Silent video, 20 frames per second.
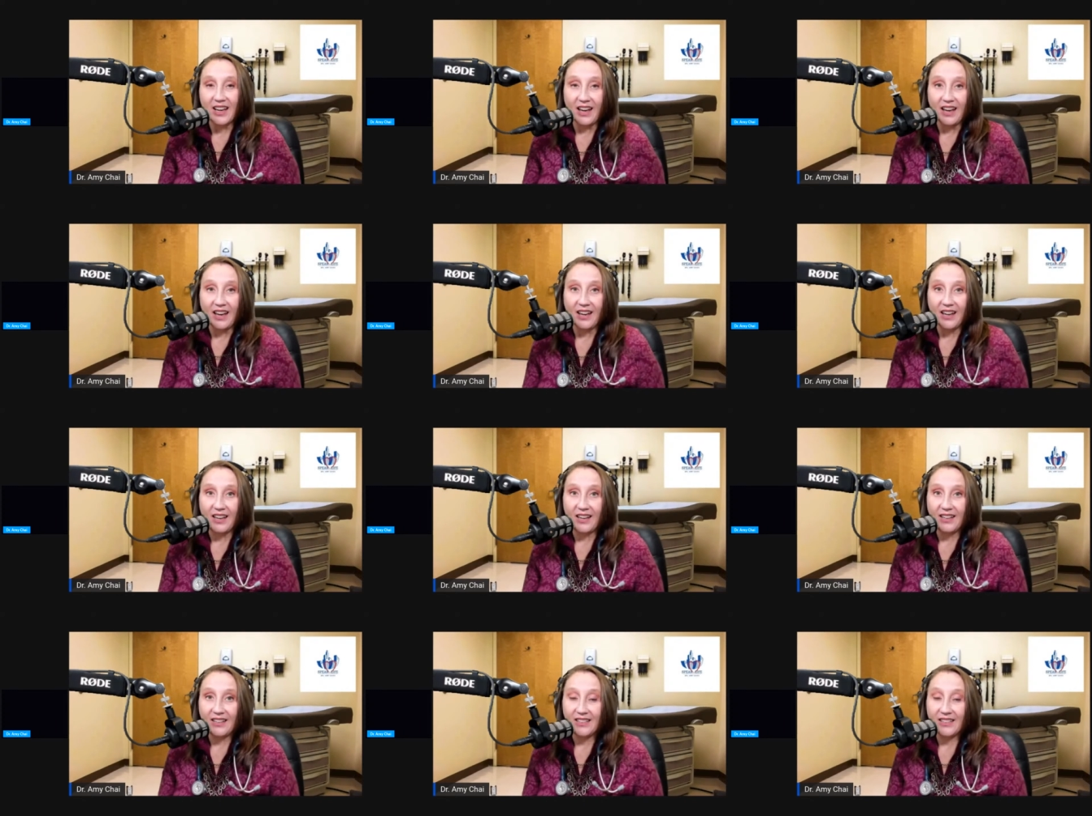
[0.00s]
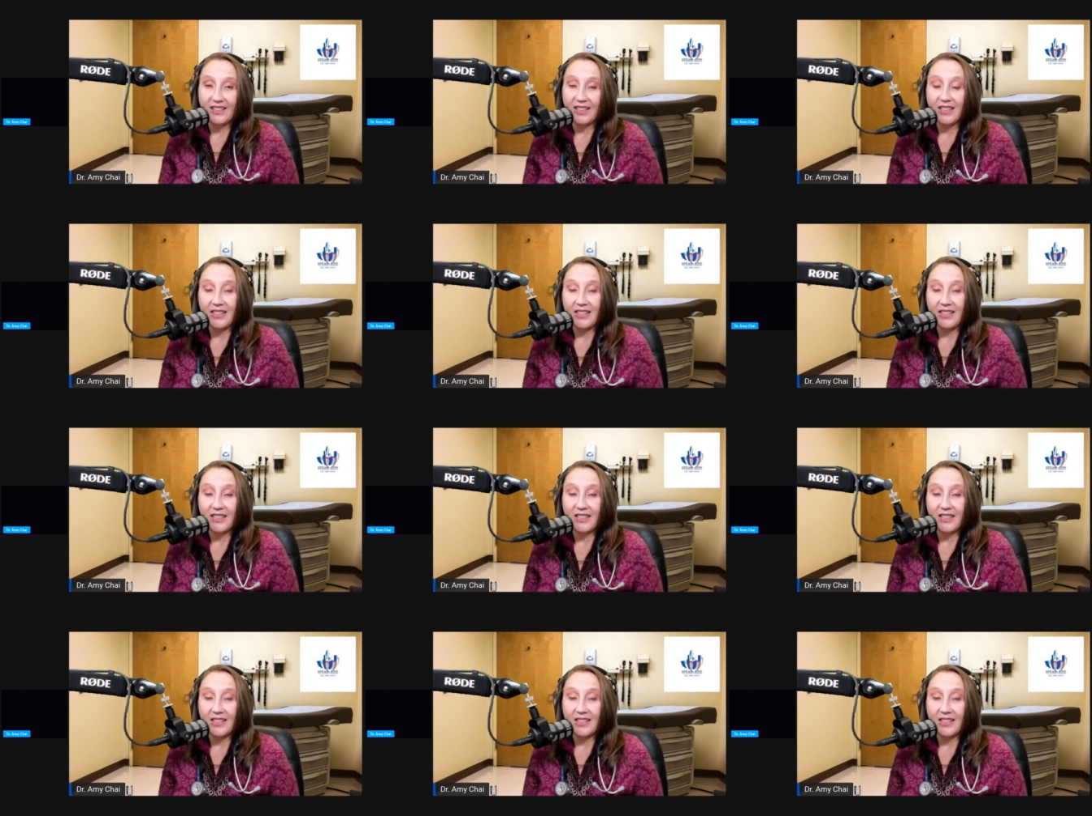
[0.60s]
And
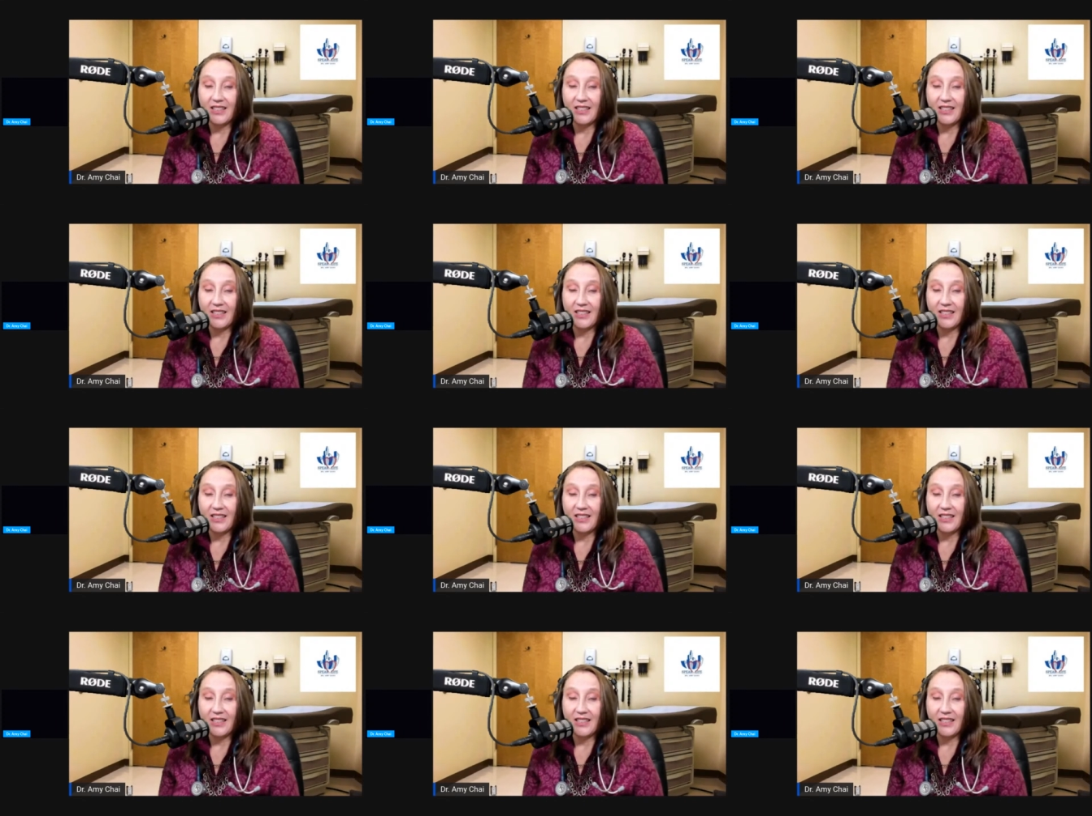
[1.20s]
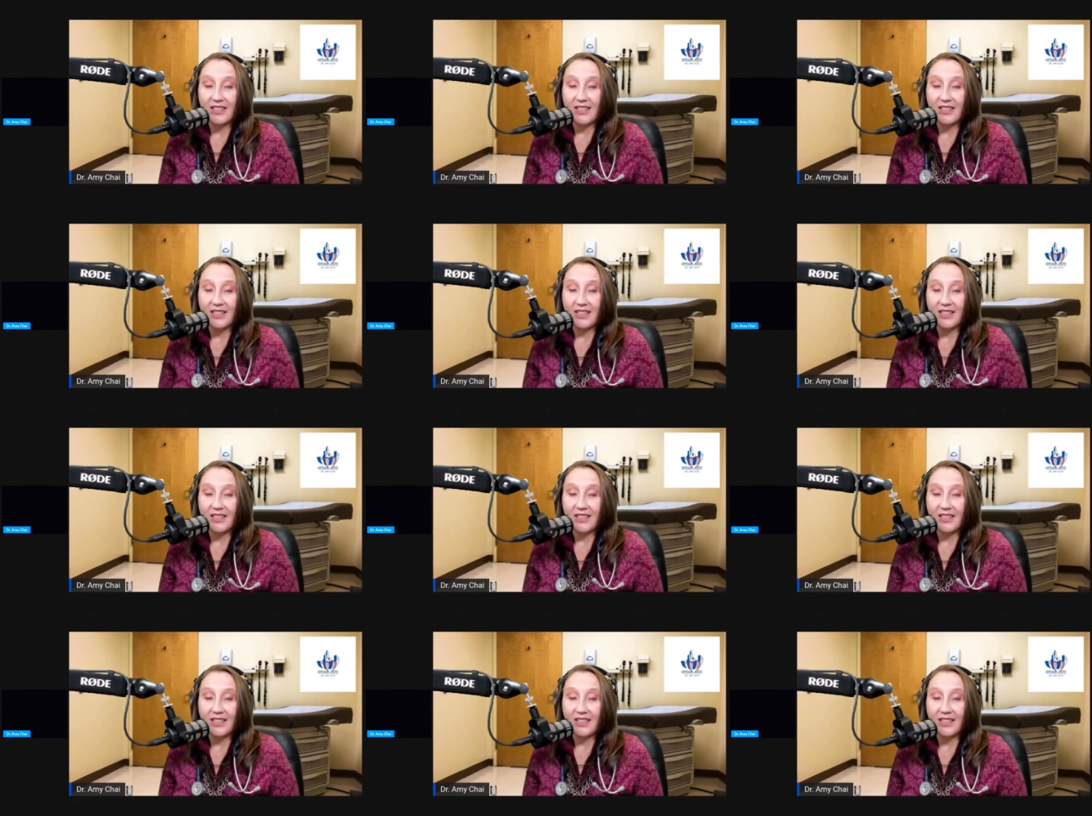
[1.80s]
today we
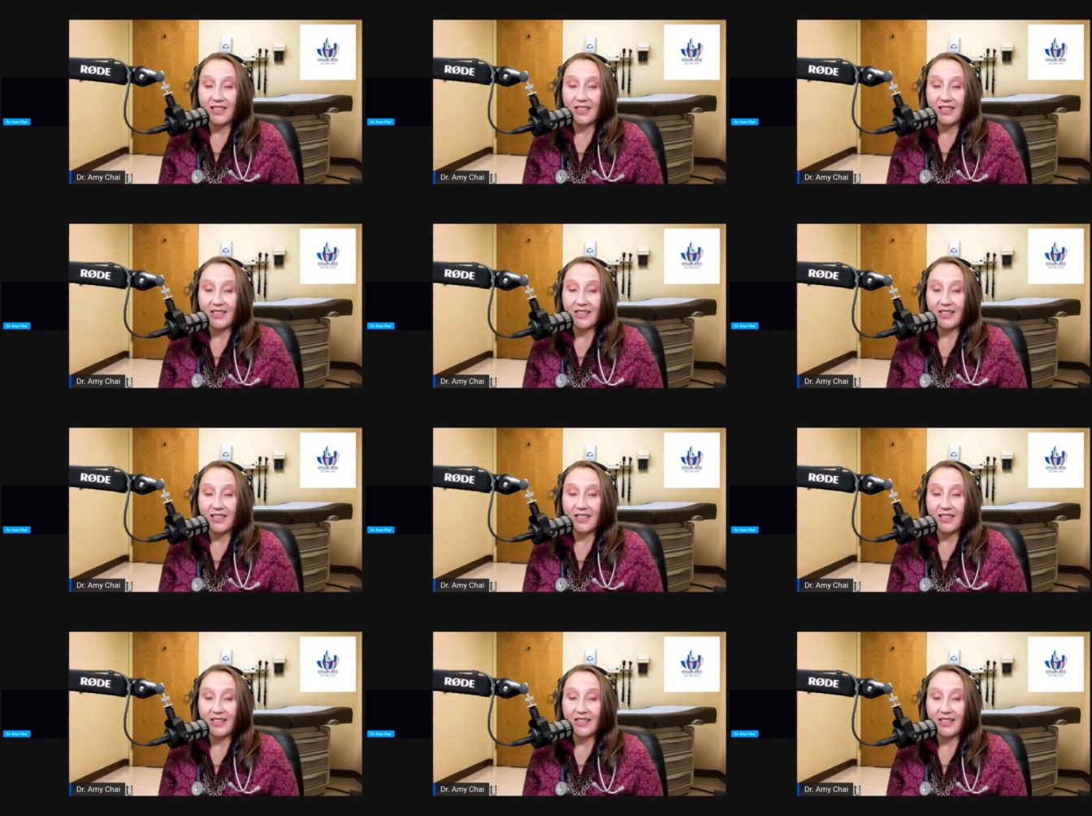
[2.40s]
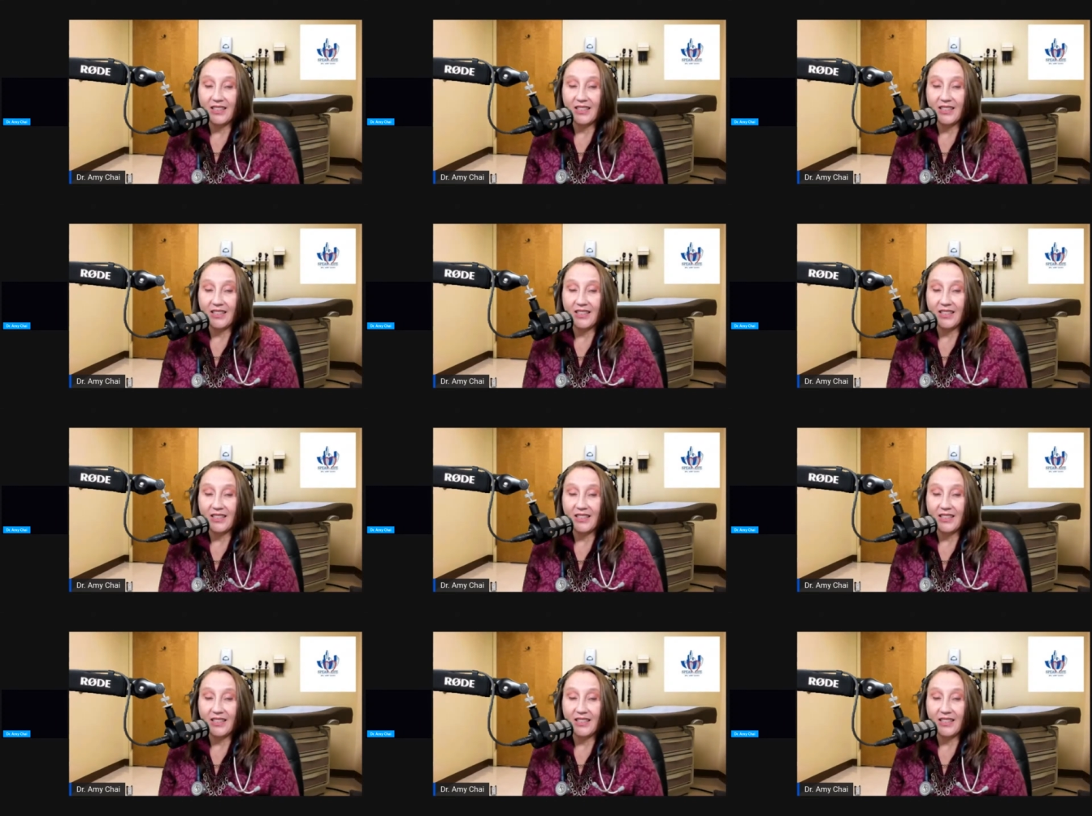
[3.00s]
have a very
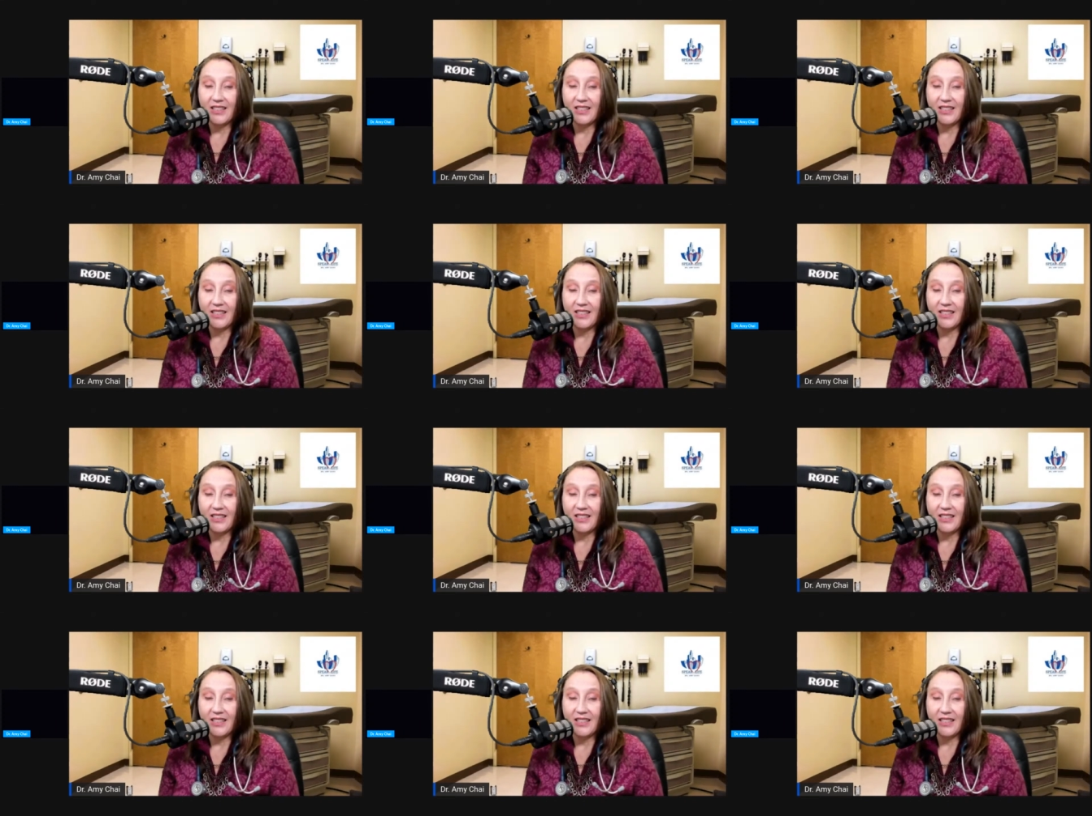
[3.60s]
special show.